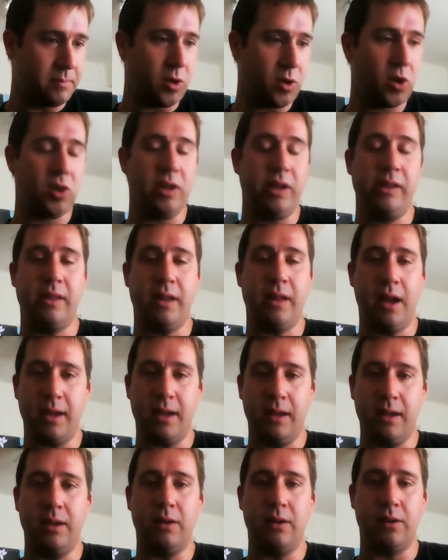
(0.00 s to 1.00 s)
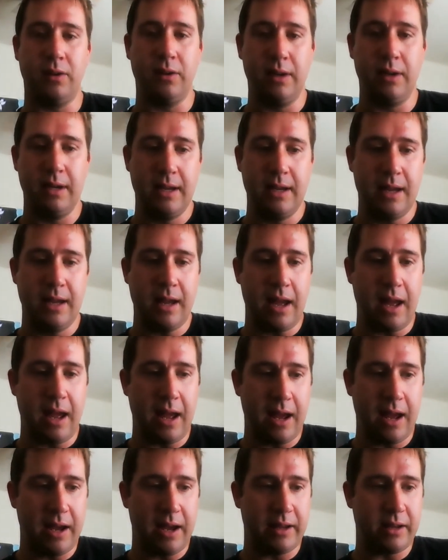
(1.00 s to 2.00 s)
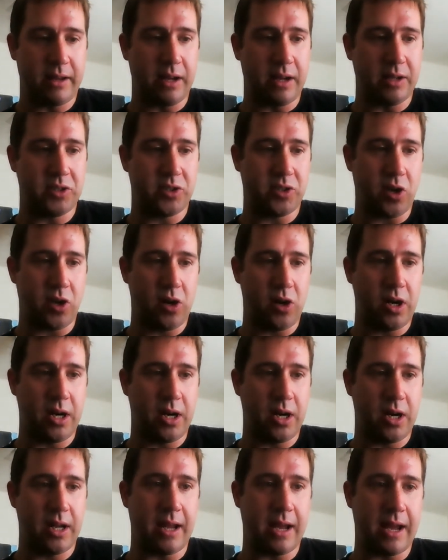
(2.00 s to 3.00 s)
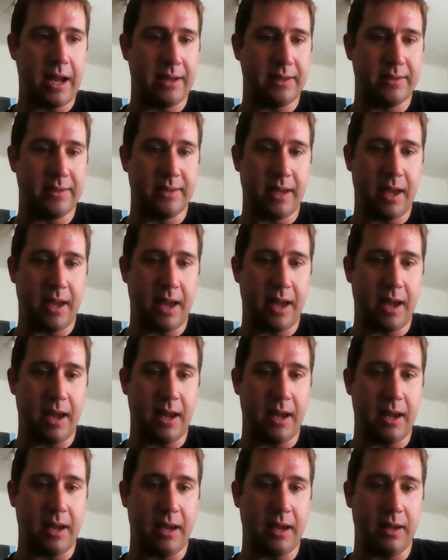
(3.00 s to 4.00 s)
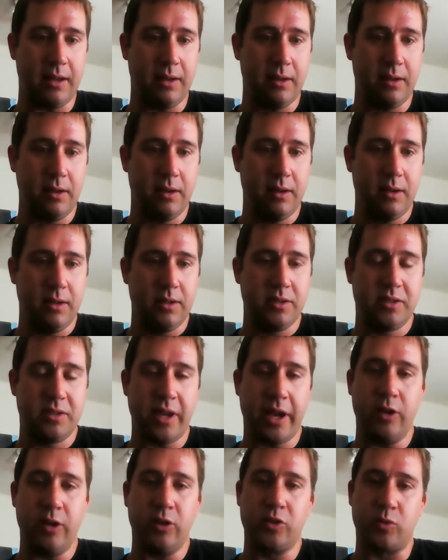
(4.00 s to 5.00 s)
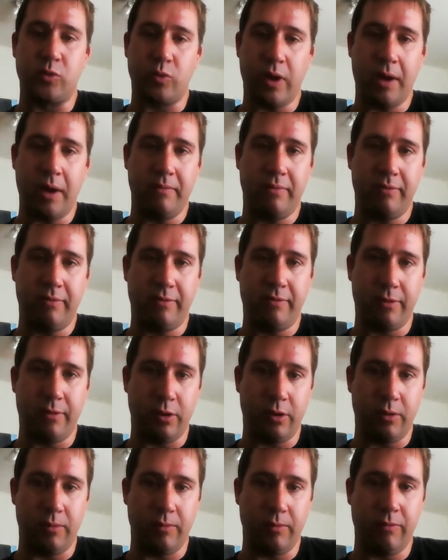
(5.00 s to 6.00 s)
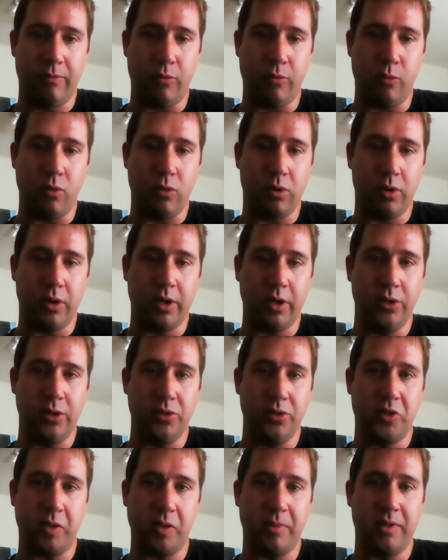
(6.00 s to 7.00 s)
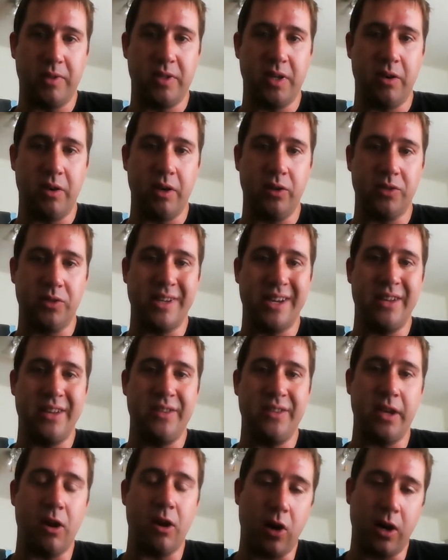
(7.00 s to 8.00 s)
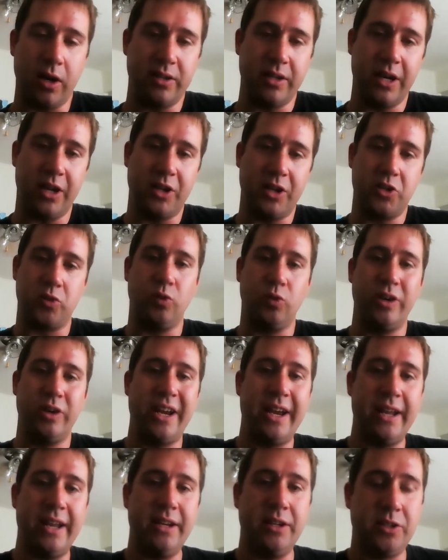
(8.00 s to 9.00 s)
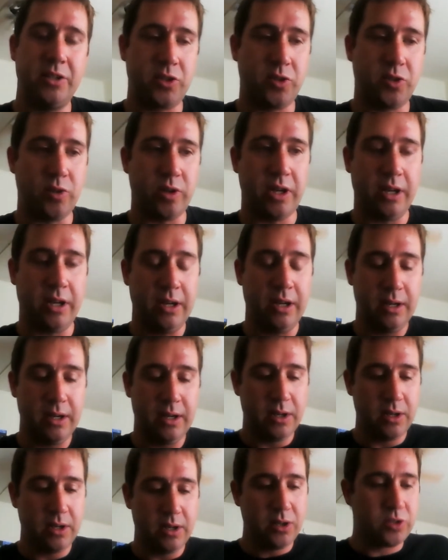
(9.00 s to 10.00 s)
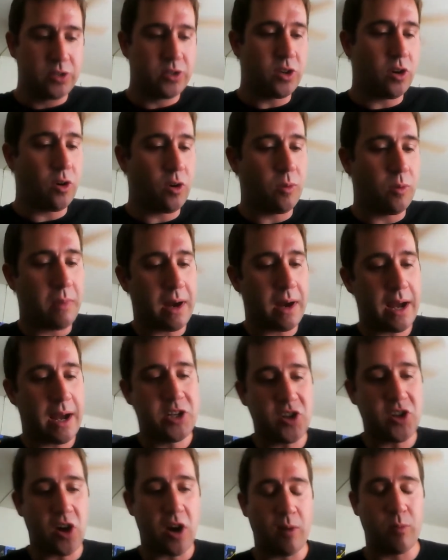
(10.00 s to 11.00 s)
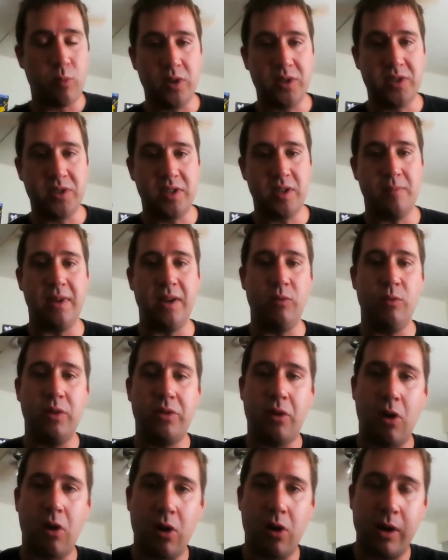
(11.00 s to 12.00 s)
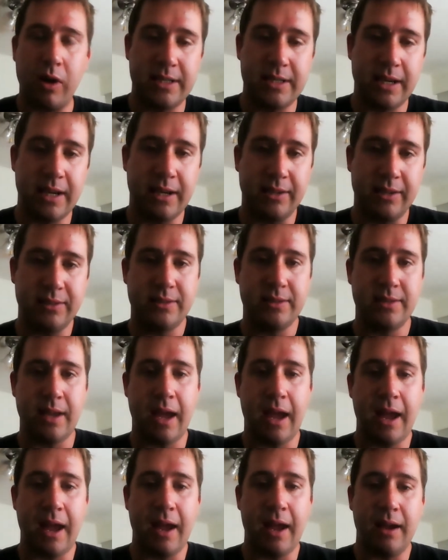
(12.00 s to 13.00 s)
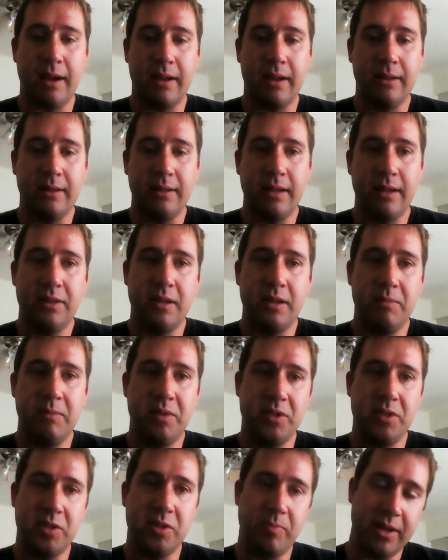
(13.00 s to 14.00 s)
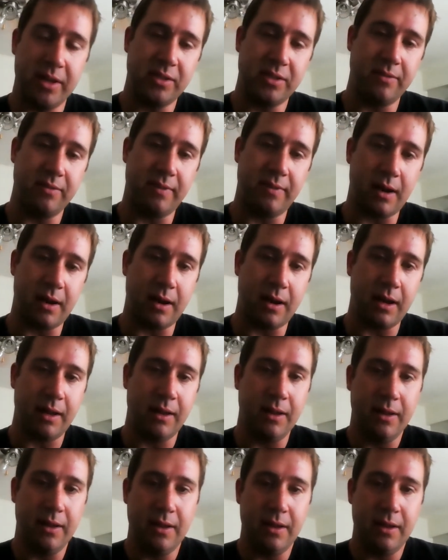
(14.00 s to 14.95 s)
early that year, and I started it as a sales rep firm for acoustic materials in the architectural industry. So my job was to meet with architects and get them to specify